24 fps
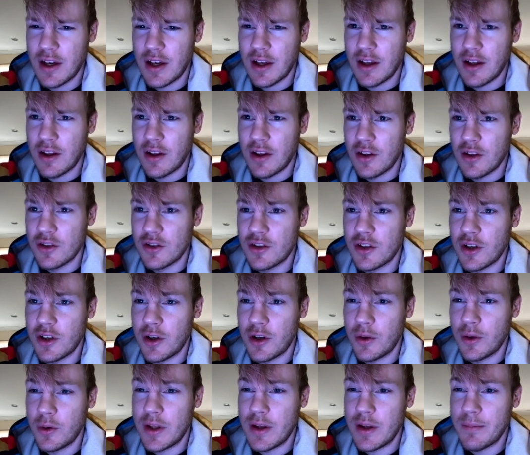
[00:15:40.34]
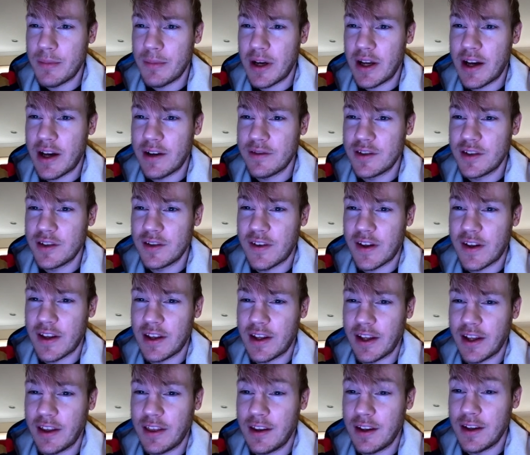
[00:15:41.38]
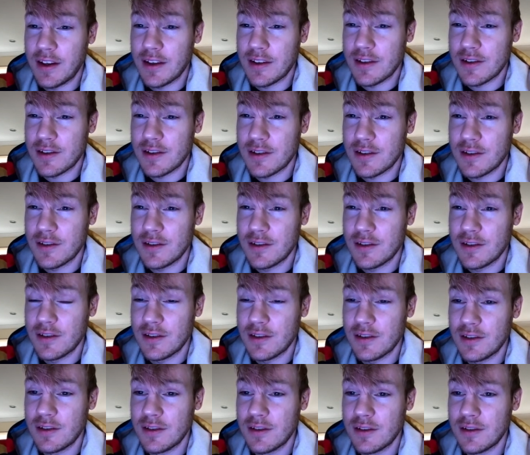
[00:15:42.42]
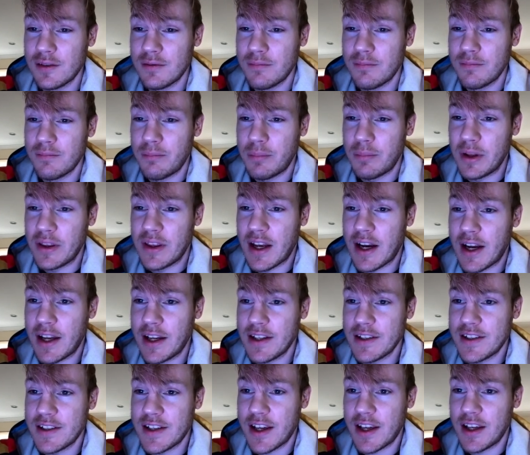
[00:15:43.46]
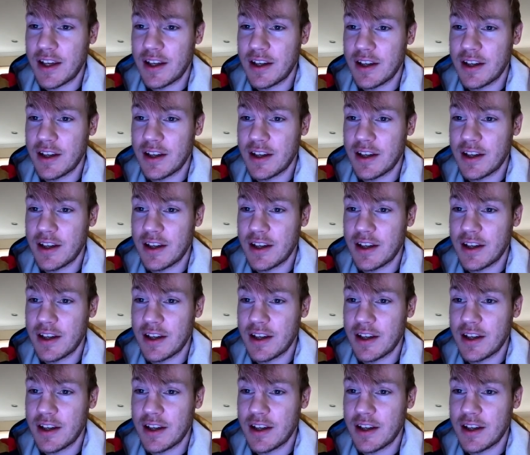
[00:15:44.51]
So he might have to defend like this. But then I can take,